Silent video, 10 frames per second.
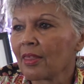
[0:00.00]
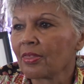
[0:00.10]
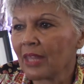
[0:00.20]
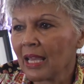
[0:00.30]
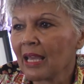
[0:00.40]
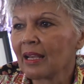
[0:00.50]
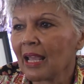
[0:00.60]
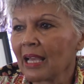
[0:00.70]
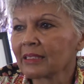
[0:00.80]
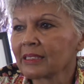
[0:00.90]
then
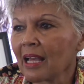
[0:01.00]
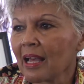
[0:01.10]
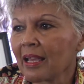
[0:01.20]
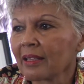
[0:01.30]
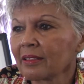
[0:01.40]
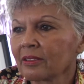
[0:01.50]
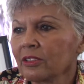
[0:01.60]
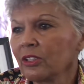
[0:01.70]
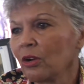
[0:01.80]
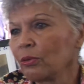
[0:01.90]
as I,
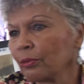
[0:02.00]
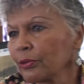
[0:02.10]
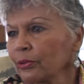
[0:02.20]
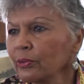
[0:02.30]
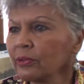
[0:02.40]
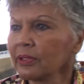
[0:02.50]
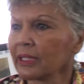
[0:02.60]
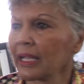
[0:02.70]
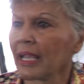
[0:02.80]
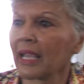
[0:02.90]
grew
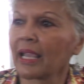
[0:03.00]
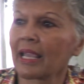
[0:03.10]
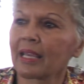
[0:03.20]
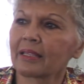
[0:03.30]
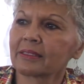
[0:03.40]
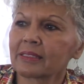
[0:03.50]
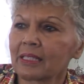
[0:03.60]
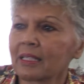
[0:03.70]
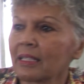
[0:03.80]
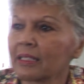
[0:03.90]
and
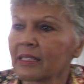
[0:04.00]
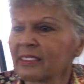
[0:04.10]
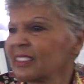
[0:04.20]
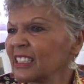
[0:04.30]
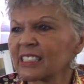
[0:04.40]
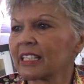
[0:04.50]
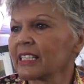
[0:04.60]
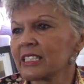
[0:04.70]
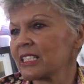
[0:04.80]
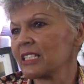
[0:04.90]
just
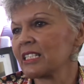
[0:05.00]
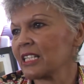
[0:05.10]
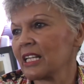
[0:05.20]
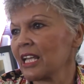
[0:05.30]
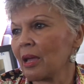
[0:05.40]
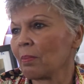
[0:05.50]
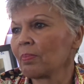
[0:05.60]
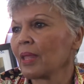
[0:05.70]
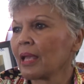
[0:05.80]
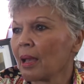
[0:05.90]
listened to him,
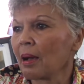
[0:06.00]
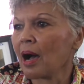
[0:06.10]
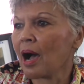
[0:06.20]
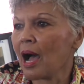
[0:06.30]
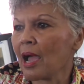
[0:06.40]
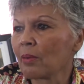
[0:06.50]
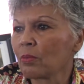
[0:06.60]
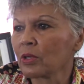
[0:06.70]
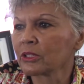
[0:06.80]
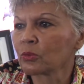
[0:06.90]
I
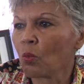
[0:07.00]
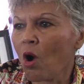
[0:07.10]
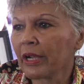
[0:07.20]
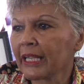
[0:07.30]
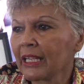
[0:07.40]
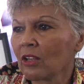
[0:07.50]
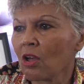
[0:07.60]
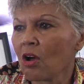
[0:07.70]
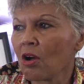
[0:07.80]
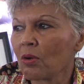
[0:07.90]
was walking
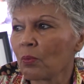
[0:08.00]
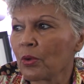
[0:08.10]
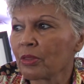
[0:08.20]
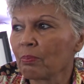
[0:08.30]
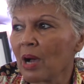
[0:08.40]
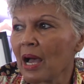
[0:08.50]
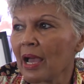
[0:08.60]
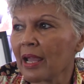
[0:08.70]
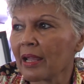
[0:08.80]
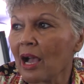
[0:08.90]
along with
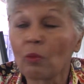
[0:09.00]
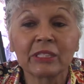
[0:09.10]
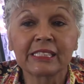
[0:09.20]
I always